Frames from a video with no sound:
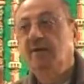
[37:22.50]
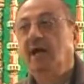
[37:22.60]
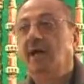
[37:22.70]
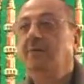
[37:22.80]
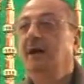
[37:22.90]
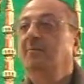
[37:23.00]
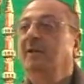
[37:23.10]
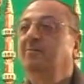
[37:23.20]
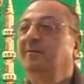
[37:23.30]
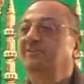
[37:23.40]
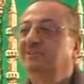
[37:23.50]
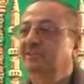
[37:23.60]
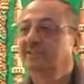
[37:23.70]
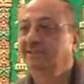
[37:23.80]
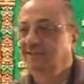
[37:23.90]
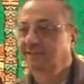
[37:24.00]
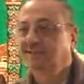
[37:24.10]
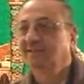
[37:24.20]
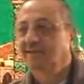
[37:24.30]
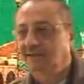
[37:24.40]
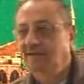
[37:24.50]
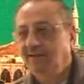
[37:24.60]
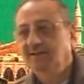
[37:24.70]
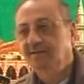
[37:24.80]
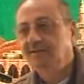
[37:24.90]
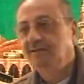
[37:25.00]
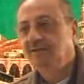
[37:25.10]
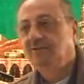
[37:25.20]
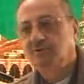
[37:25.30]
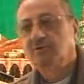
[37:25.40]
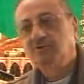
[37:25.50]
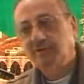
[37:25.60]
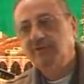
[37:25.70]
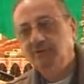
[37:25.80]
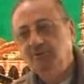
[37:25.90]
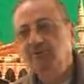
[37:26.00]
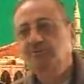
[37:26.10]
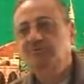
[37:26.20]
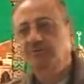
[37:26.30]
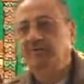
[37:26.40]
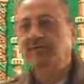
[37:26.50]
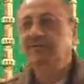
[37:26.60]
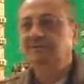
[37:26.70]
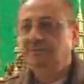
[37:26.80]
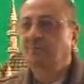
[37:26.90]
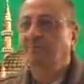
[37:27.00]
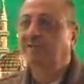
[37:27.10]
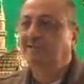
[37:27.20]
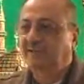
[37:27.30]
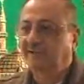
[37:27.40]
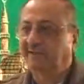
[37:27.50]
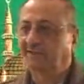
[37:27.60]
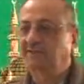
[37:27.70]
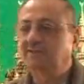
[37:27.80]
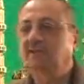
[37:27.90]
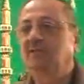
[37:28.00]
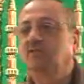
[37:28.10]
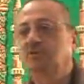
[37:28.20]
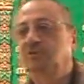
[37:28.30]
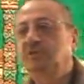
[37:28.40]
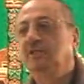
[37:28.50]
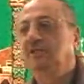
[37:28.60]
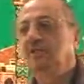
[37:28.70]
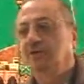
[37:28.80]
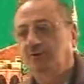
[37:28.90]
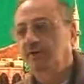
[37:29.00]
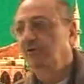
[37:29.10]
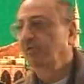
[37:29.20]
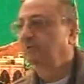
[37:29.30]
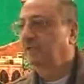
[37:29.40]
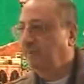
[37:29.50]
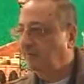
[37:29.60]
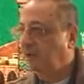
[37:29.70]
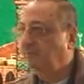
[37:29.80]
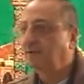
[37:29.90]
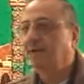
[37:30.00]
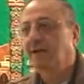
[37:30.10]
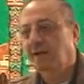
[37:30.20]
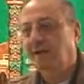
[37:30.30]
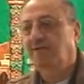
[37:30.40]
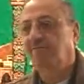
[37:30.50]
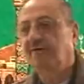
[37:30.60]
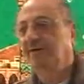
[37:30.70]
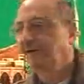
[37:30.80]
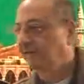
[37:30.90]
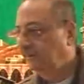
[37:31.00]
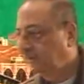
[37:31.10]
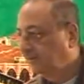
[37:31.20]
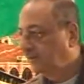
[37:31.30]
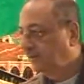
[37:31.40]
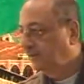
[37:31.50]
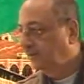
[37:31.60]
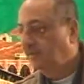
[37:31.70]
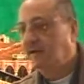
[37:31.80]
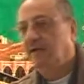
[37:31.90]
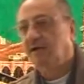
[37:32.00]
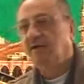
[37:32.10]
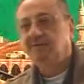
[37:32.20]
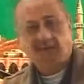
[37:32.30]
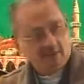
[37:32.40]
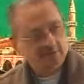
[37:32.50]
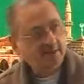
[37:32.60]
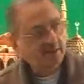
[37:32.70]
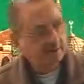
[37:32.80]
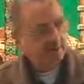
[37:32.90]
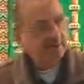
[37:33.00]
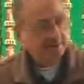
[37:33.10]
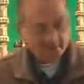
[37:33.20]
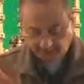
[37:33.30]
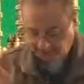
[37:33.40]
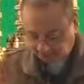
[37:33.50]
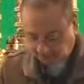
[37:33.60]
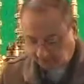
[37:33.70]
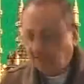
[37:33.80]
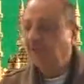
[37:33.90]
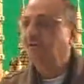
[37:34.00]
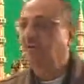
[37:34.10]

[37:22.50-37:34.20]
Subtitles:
amam al-masjidi. So you can use 3 simple sentences in which you can use amama, khalfa, tahta, and inshallah you are